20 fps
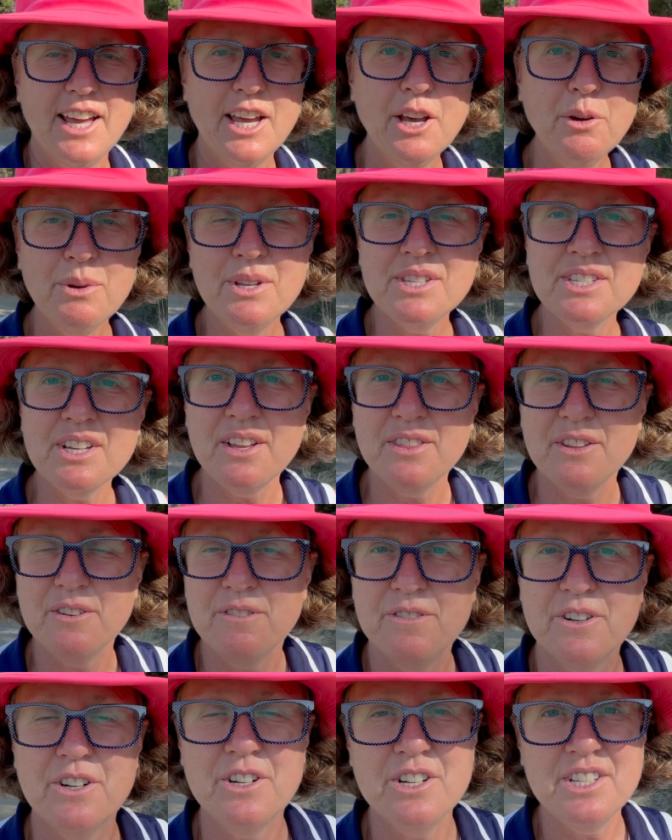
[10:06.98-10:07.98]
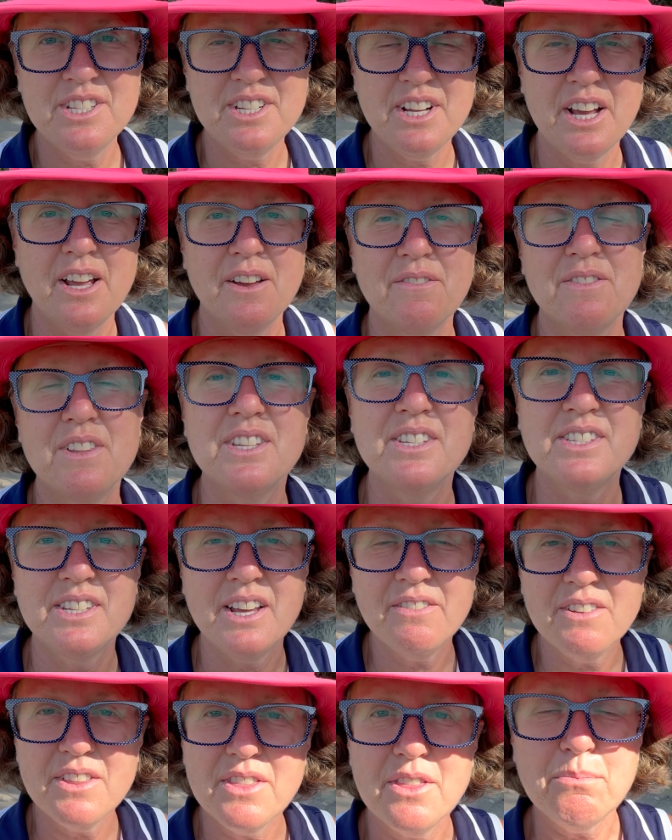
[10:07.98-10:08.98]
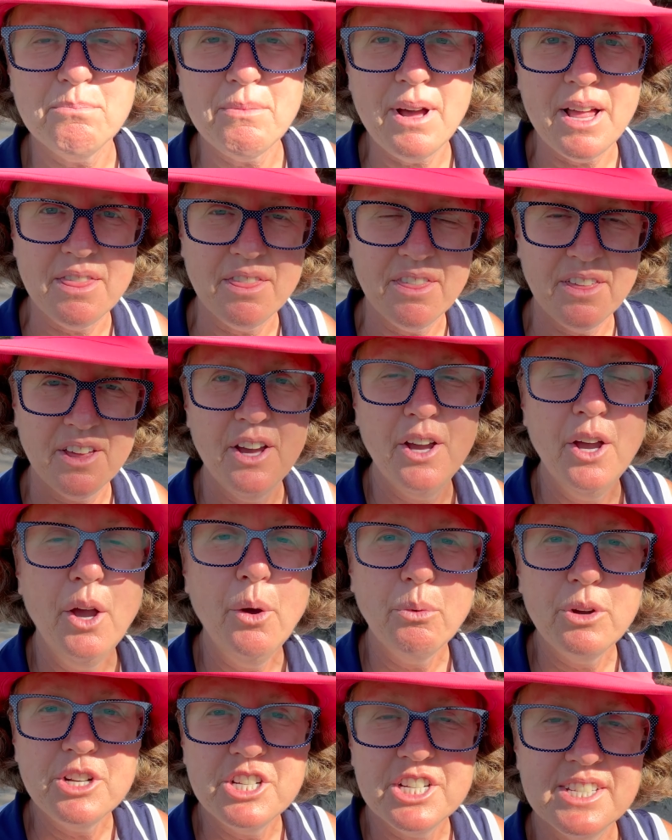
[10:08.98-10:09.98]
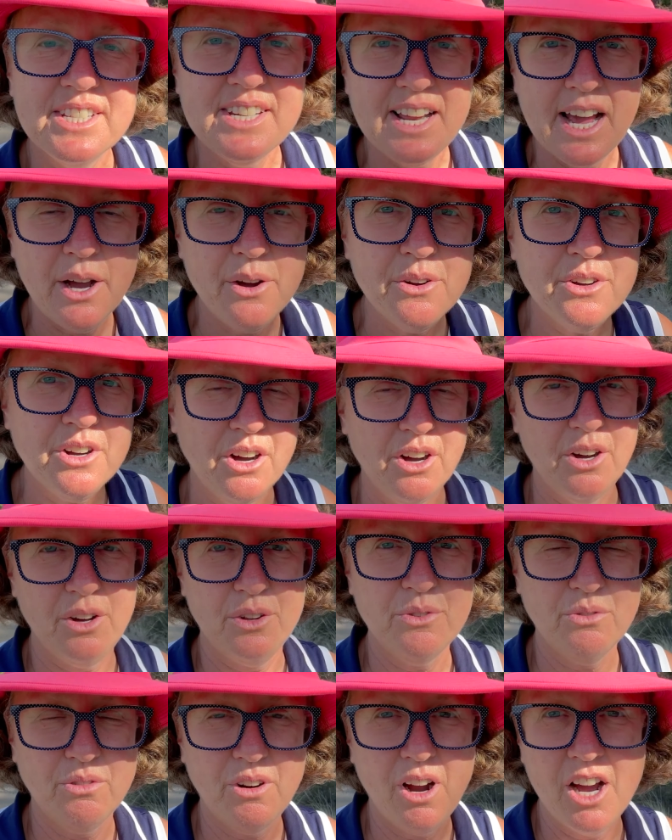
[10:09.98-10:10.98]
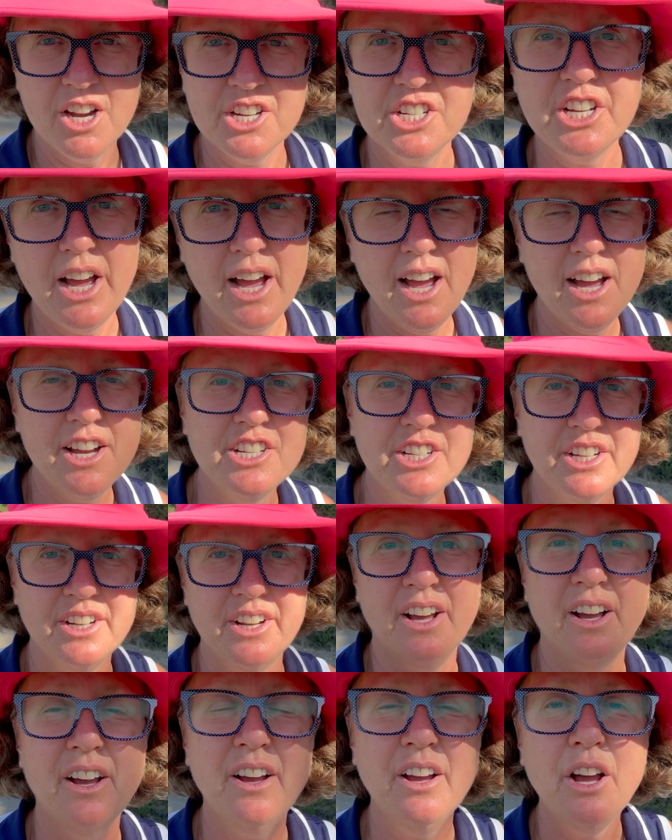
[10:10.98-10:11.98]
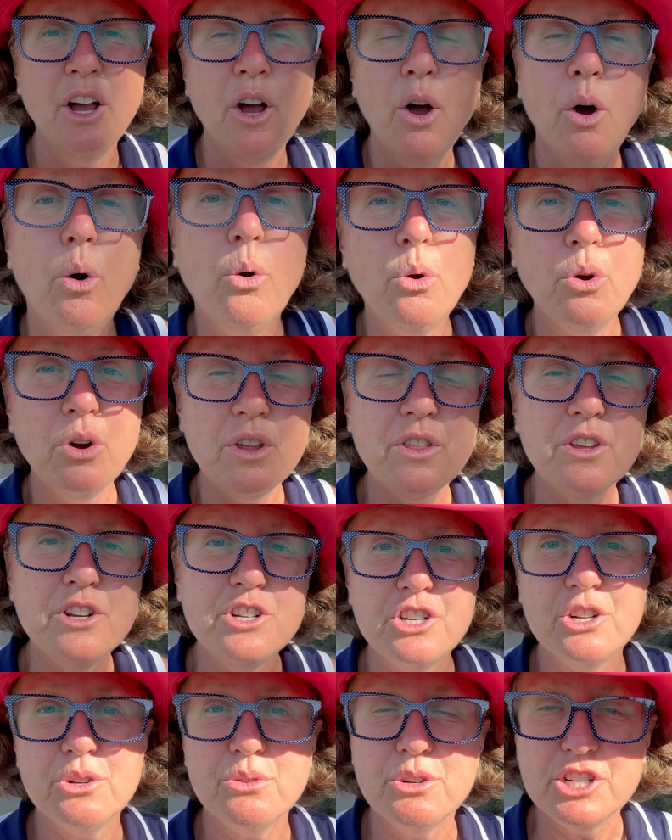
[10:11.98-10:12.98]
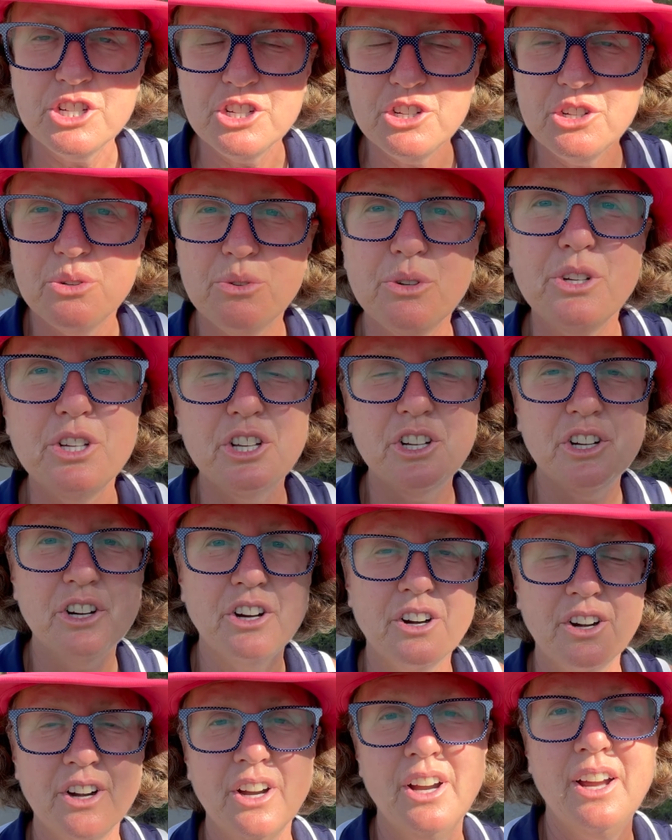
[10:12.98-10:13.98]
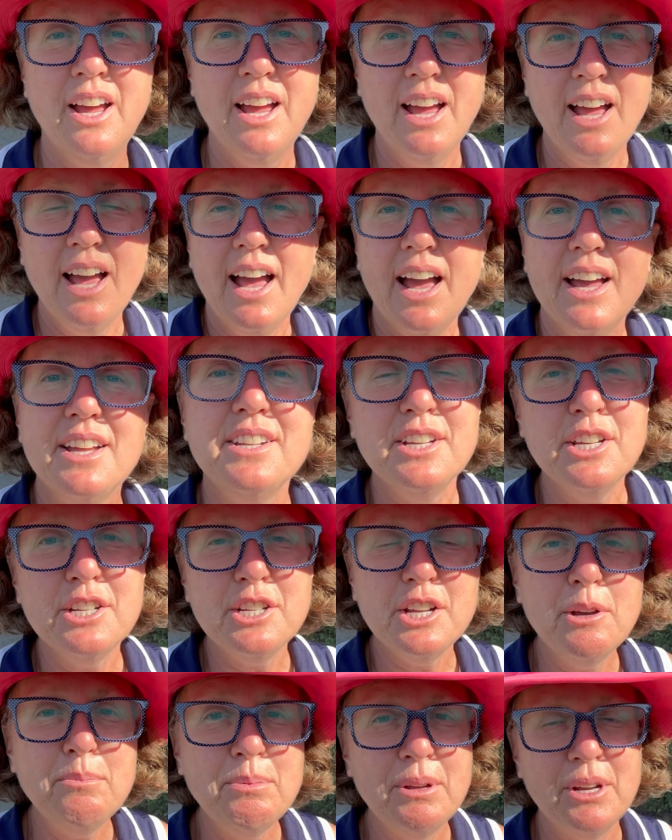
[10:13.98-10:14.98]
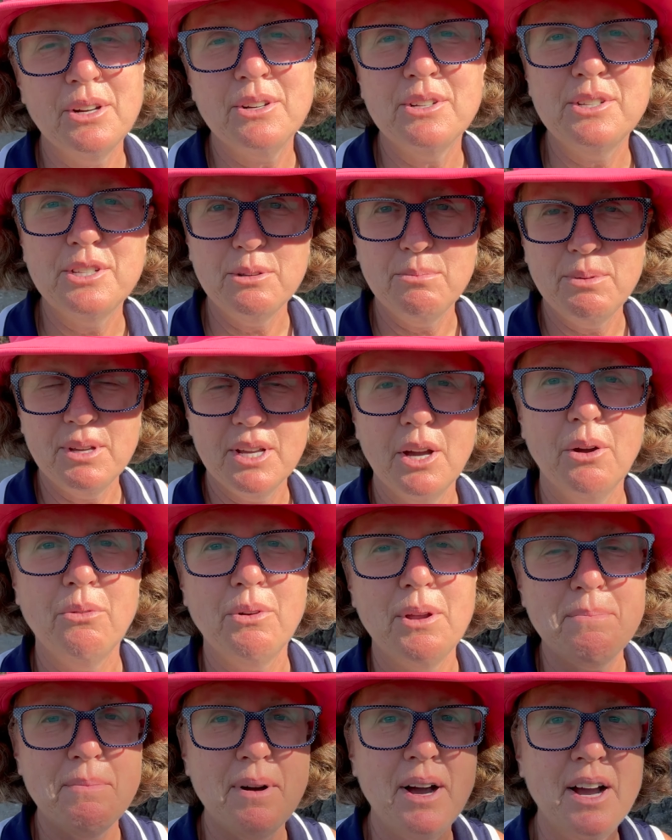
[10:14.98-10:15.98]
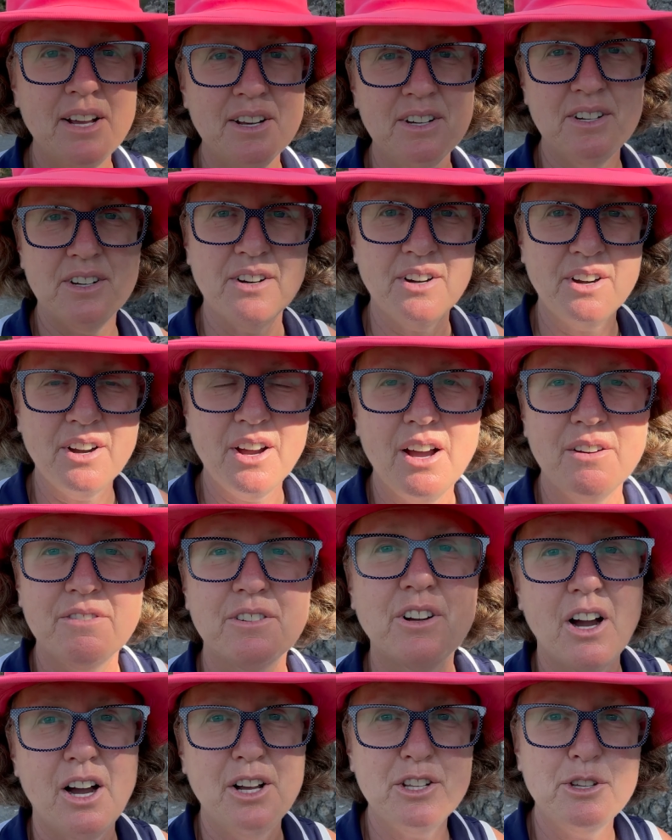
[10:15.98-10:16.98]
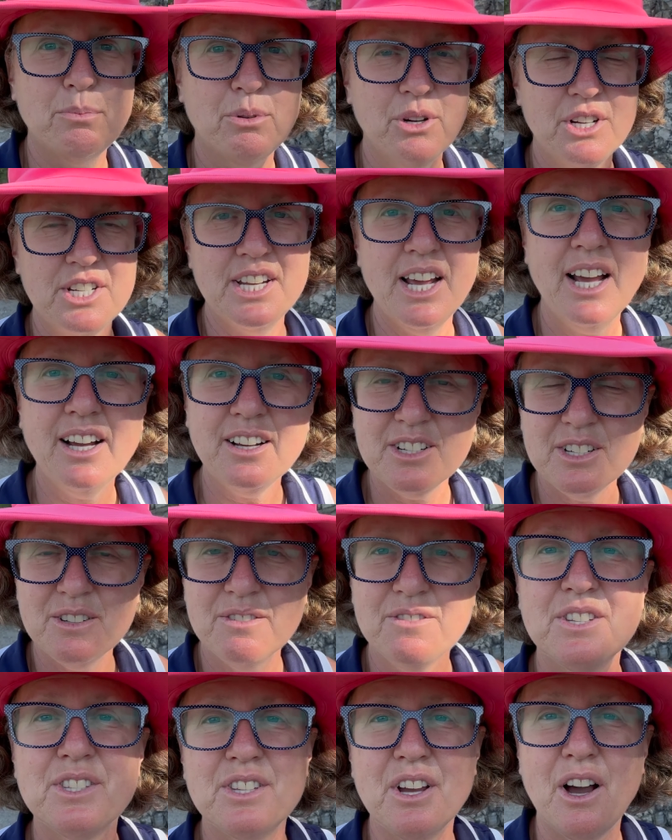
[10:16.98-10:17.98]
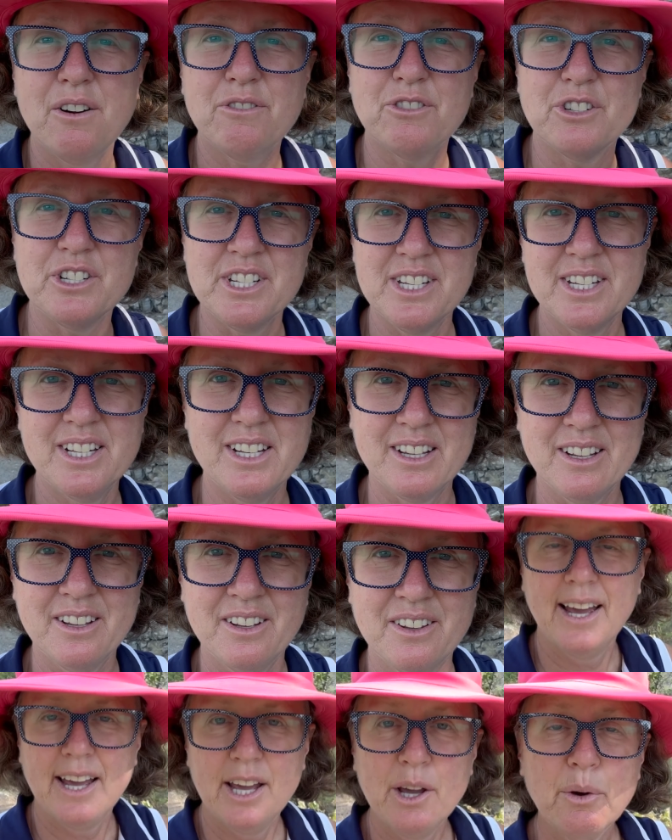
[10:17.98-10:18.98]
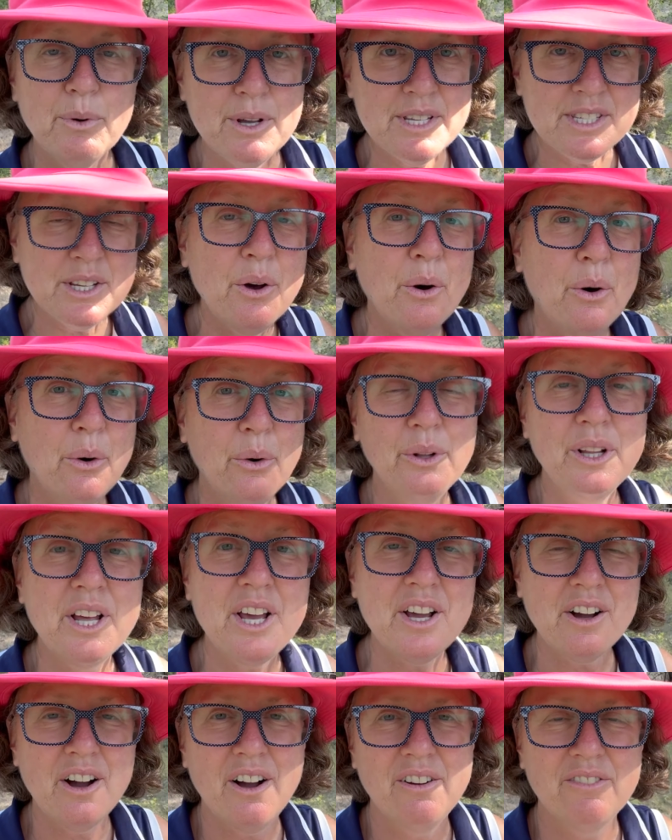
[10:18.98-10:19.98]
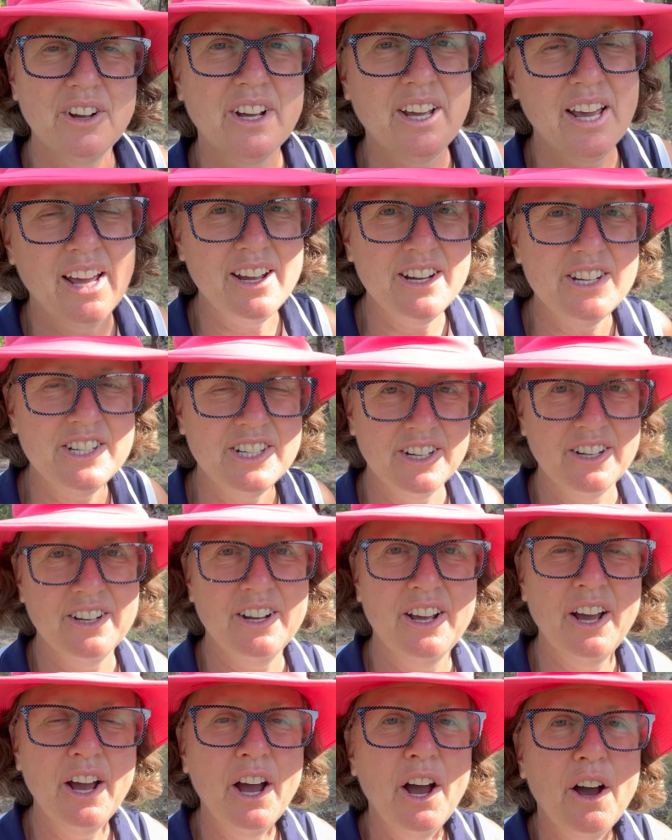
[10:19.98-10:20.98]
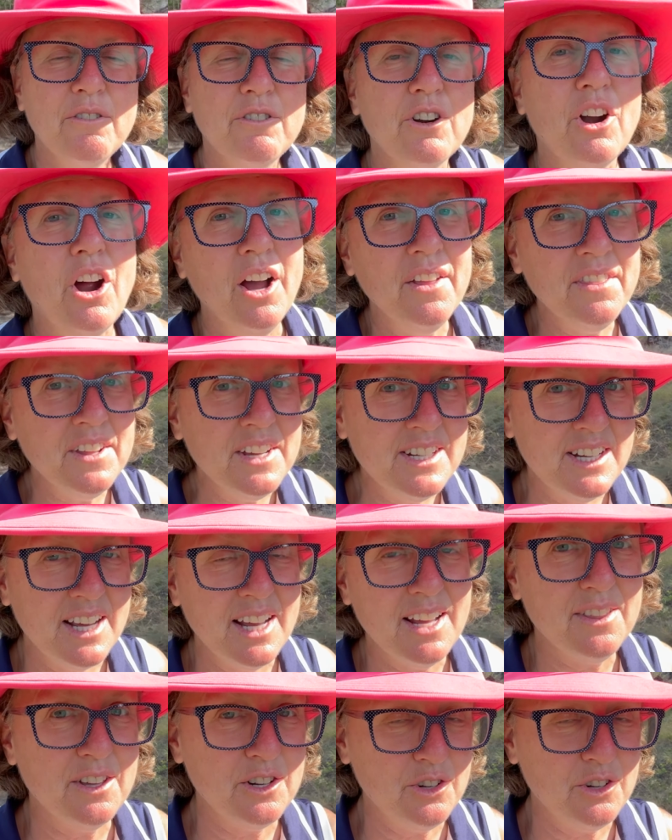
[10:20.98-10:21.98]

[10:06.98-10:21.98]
It was on the first day of the seventh month, which is now called Rosh Hashanah, or the Jewish New Year and it appears to be a reminder of God's protective sovereignty. It was a holy convocation, for on the day the